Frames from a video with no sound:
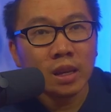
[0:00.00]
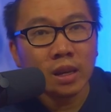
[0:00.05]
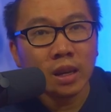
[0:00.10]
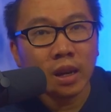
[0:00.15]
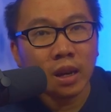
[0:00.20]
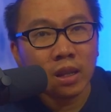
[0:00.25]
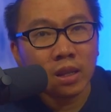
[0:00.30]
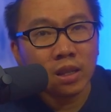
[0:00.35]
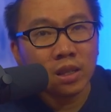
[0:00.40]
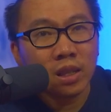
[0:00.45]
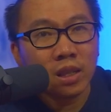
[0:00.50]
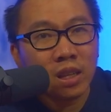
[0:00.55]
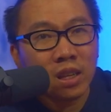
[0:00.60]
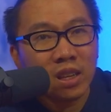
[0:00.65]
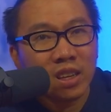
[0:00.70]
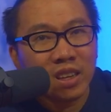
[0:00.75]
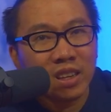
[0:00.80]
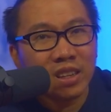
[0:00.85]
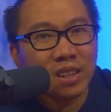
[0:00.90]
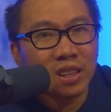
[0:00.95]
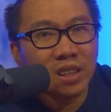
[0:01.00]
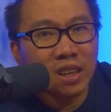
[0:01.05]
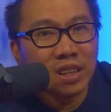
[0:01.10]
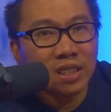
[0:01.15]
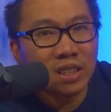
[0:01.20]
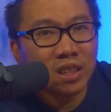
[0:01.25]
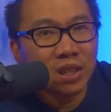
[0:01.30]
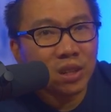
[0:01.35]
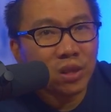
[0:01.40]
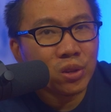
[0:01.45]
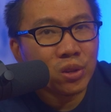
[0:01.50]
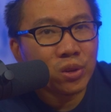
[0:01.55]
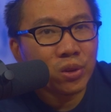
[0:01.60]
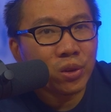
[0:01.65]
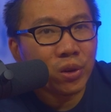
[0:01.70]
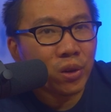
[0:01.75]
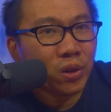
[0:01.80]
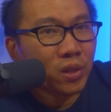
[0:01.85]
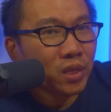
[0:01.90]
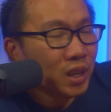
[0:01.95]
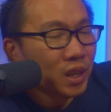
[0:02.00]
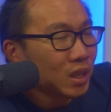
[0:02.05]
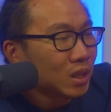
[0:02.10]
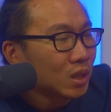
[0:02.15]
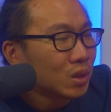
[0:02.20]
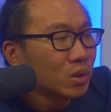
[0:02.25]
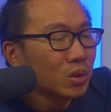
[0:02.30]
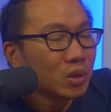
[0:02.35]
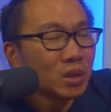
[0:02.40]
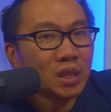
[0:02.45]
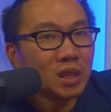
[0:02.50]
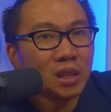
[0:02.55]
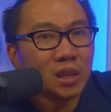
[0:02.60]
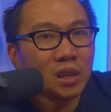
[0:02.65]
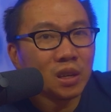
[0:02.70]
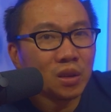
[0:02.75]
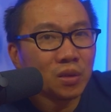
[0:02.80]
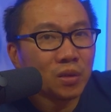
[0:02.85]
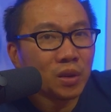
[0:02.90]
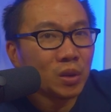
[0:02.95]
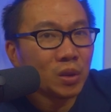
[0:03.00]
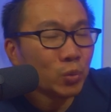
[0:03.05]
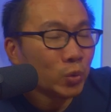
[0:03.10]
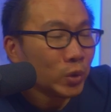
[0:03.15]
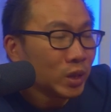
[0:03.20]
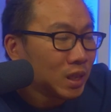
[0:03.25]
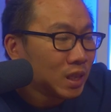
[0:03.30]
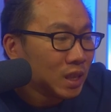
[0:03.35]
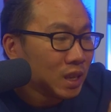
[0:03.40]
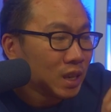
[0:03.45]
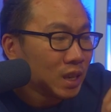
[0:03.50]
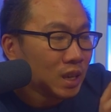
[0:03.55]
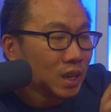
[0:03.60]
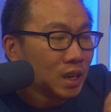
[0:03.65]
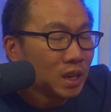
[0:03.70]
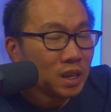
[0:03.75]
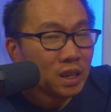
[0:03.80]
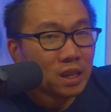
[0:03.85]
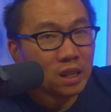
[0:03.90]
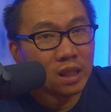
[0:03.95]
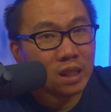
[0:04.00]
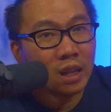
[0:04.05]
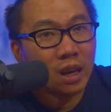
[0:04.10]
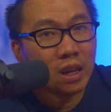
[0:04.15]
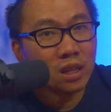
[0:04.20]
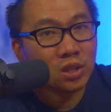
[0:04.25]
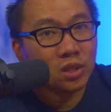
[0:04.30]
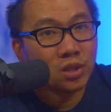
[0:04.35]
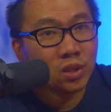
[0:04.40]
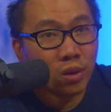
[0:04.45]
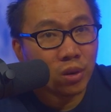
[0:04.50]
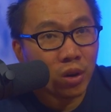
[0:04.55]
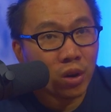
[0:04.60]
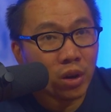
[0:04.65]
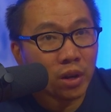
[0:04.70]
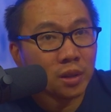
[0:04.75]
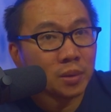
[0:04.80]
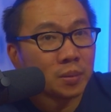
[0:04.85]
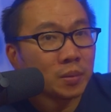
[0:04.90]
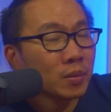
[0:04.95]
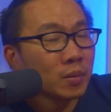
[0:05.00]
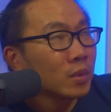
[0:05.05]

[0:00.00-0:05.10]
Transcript: Honestly, it doesn't look all that good even with the lights on.